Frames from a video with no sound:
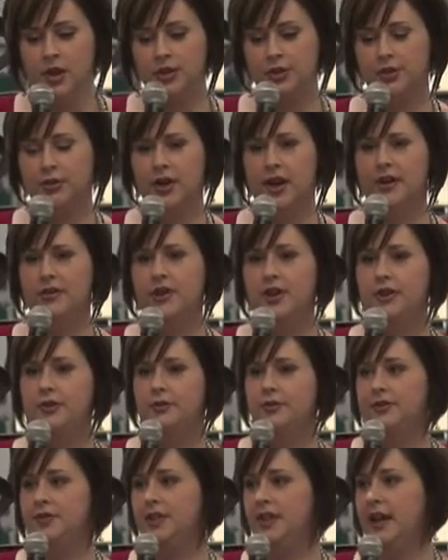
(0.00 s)
So now that
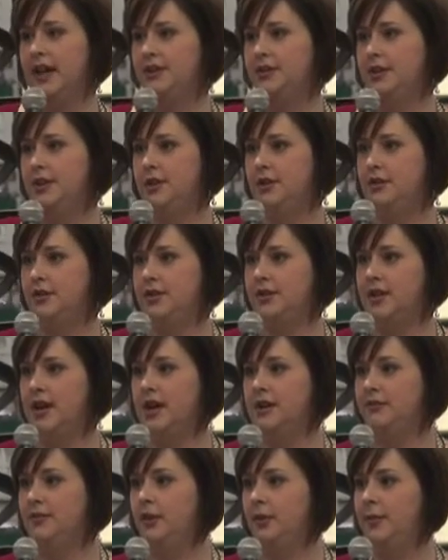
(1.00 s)
you've selected your
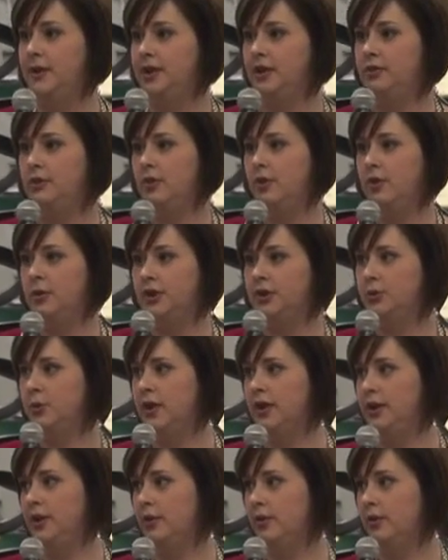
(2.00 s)
design firm and you know which
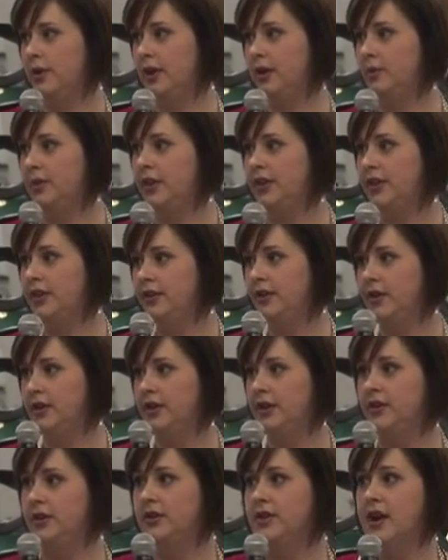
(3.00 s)
one you're going with,
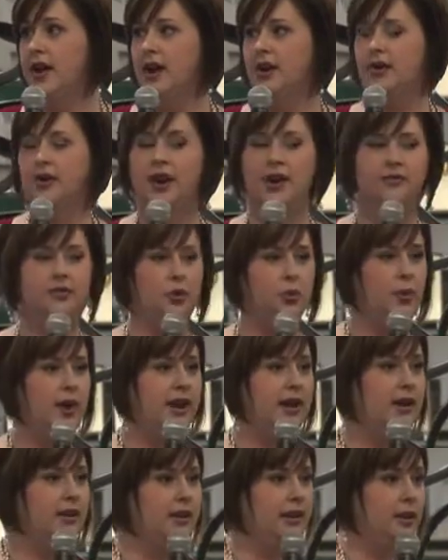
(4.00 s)
now you have to
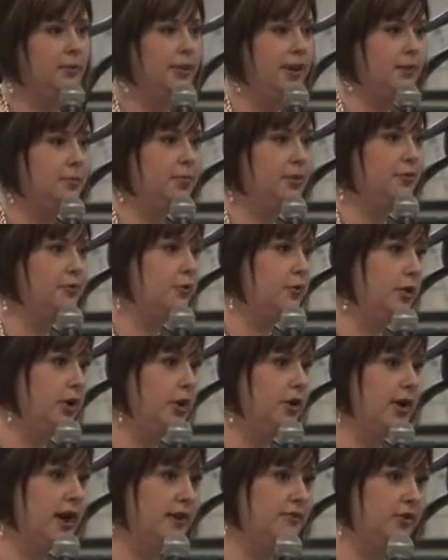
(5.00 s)
wait a little bit before
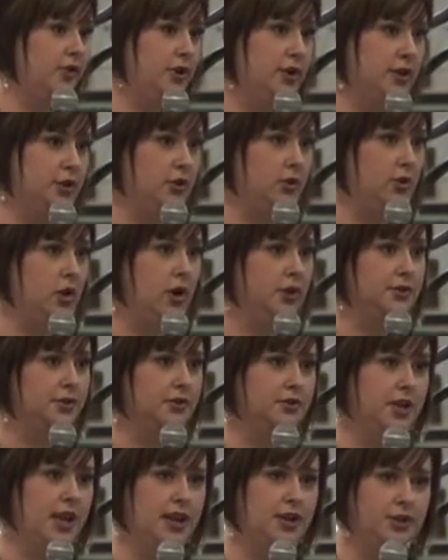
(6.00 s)
you have your initial
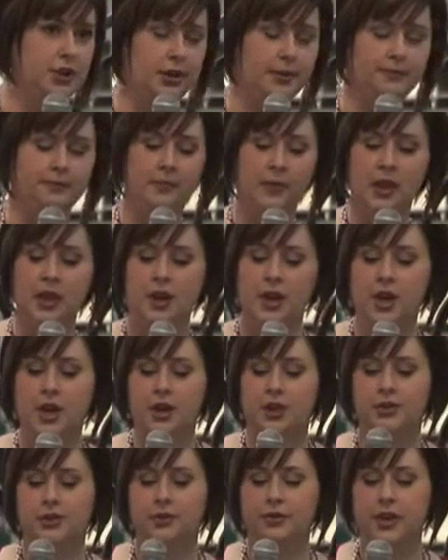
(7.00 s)
consultation.
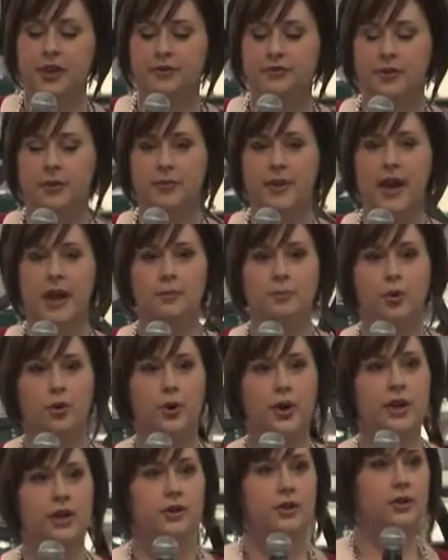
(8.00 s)
So then from that
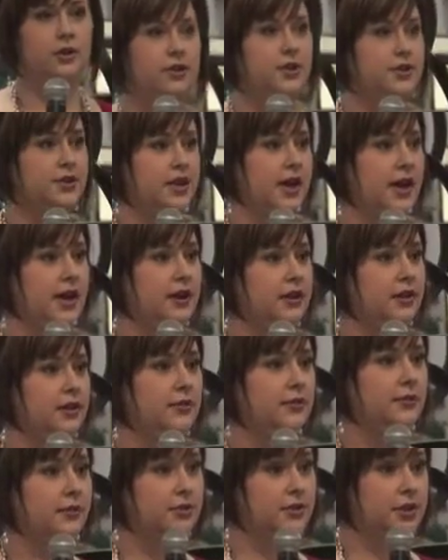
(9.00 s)
point, your design
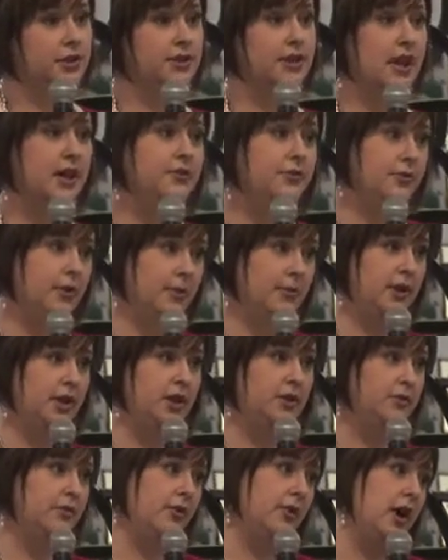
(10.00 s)
firm
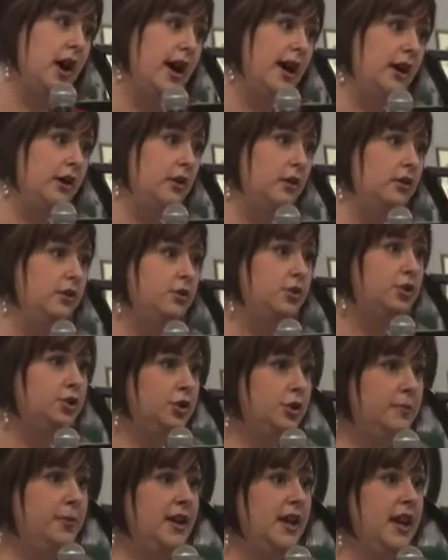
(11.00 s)
that you've hired
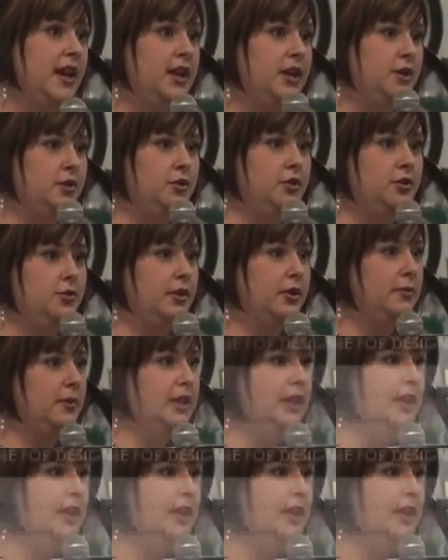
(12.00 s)
should be getting you to do a